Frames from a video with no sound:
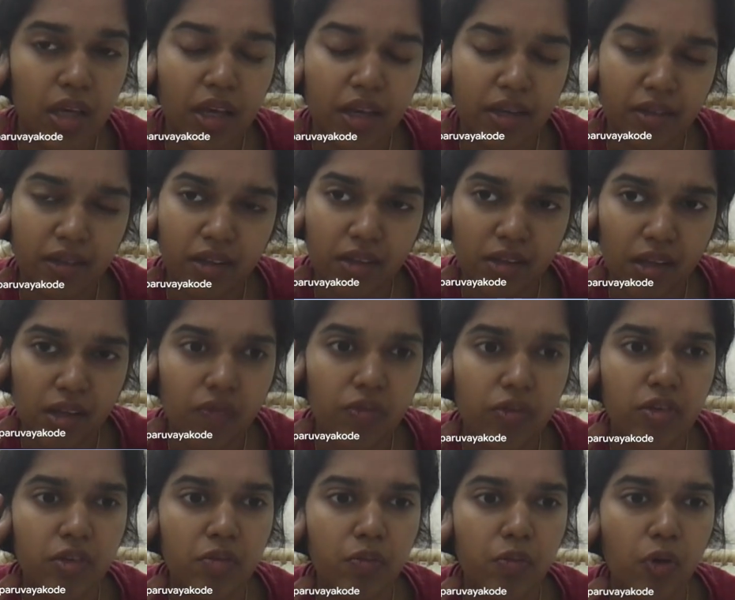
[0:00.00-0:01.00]
EAC itself
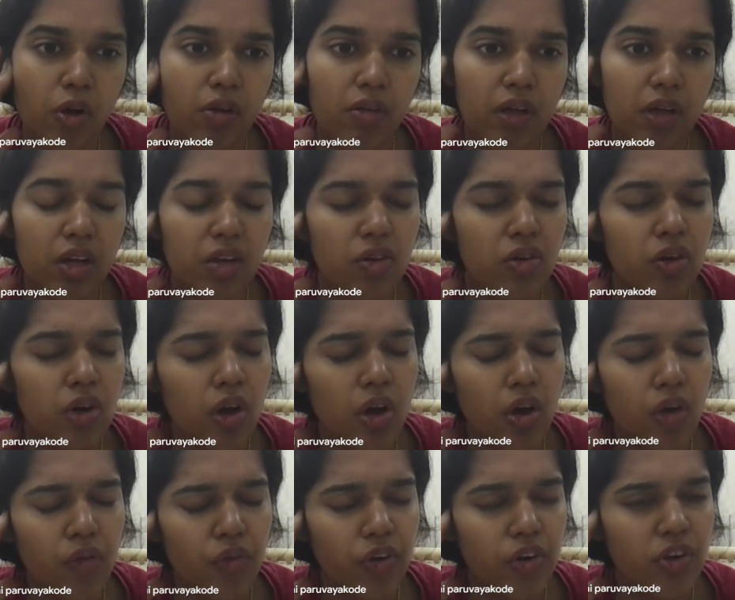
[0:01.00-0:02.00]
is small value.
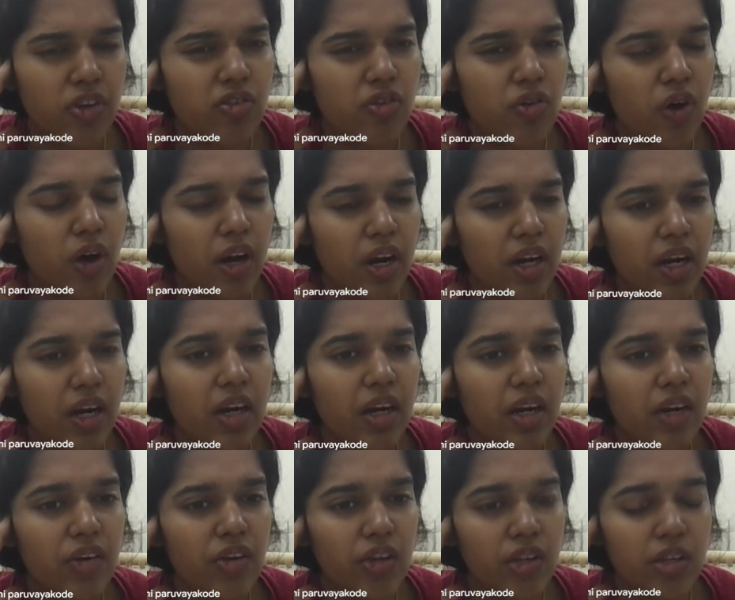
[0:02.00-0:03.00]
When you're squaring it,
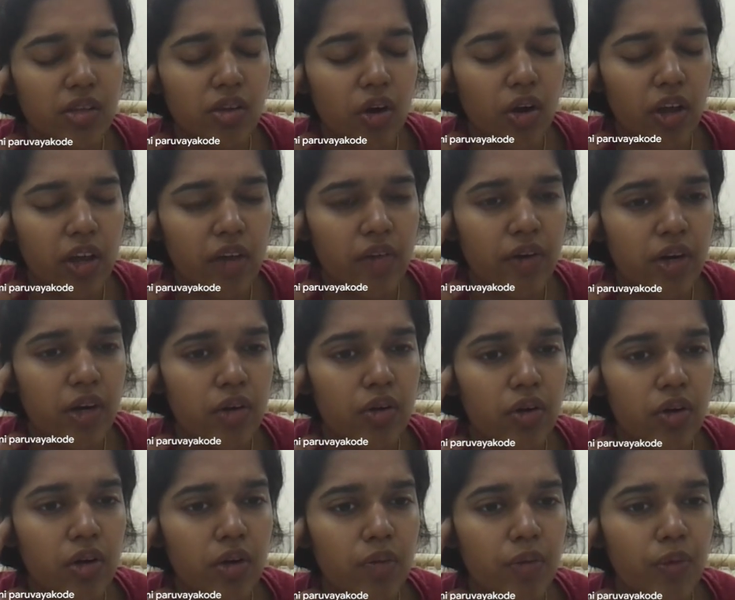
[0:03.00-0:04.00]
it is
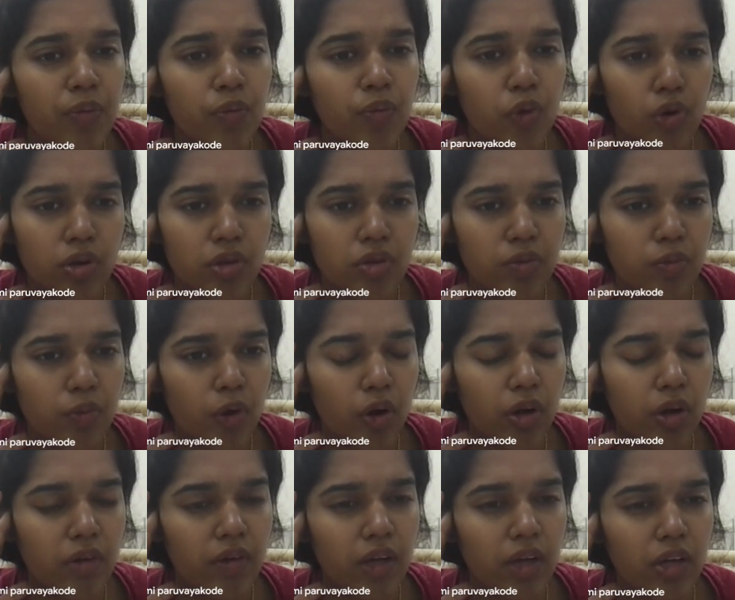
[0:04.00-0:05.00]
even going to be more
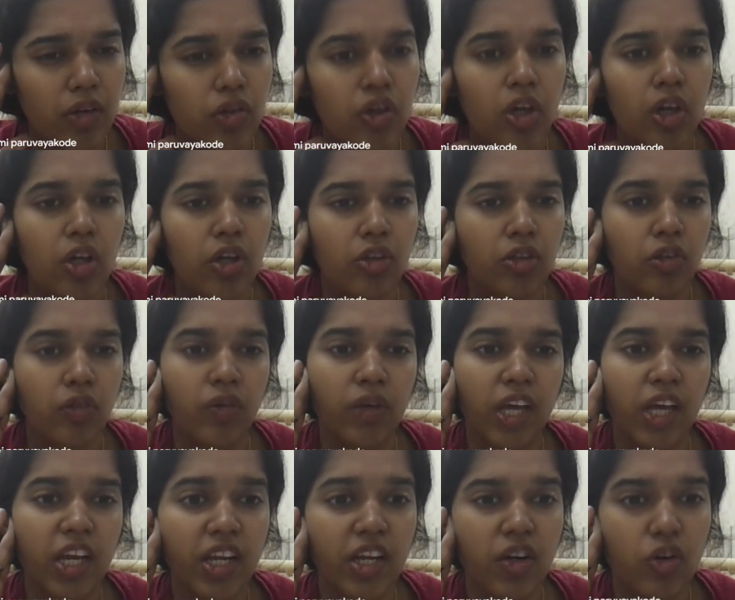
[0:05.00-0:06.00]
smaller value. So
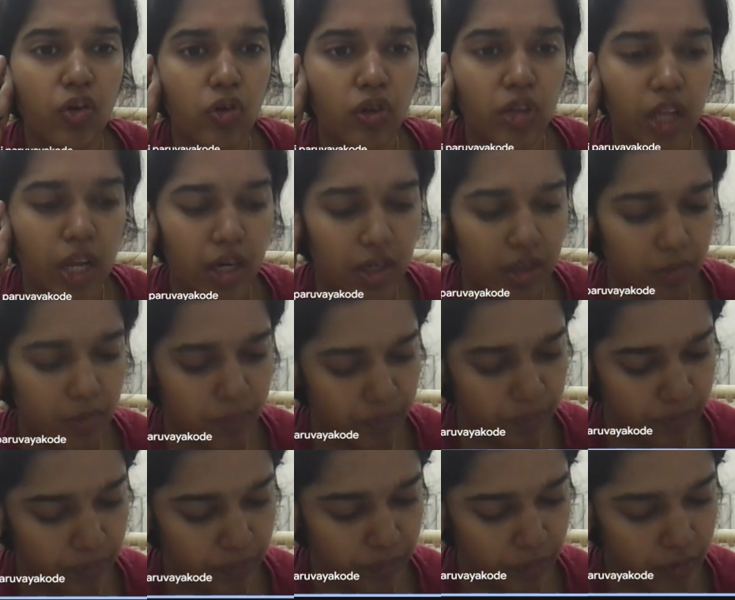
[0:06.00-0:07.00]
we can ignore that term.
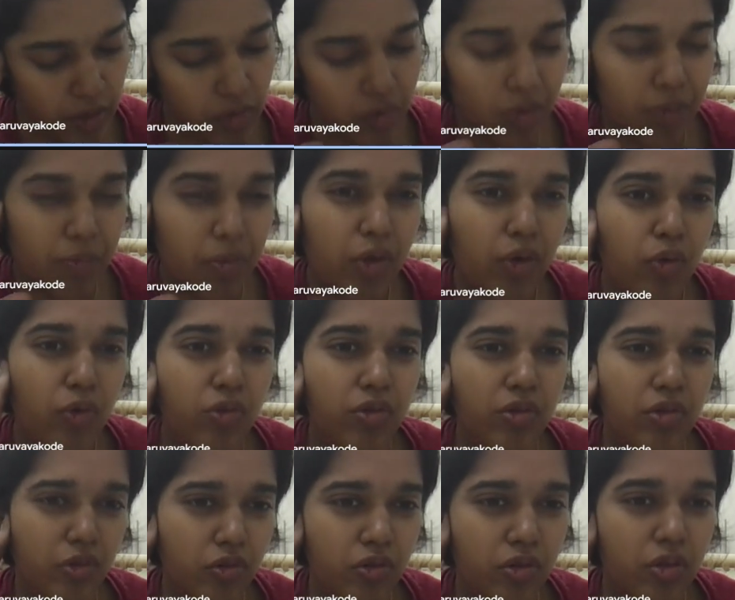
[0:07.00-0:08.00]
It will be
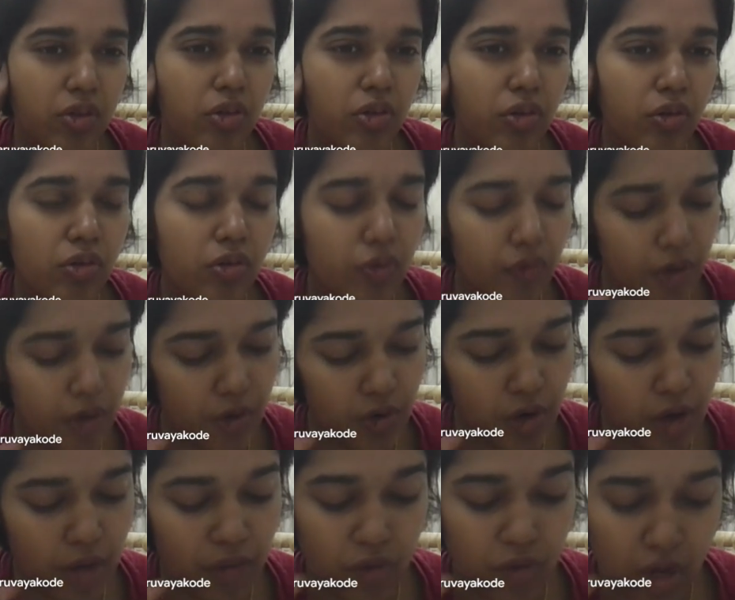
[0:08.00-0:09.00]
closer to 0. So we
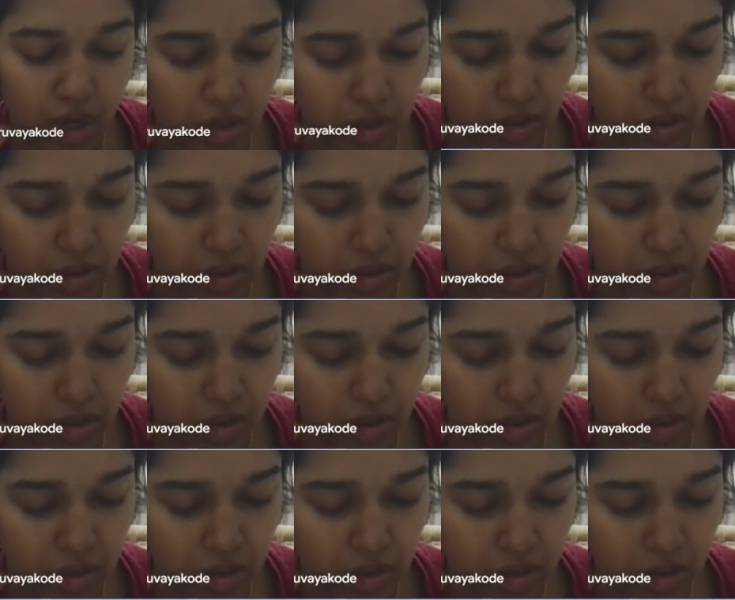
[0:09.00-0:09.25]
don't have to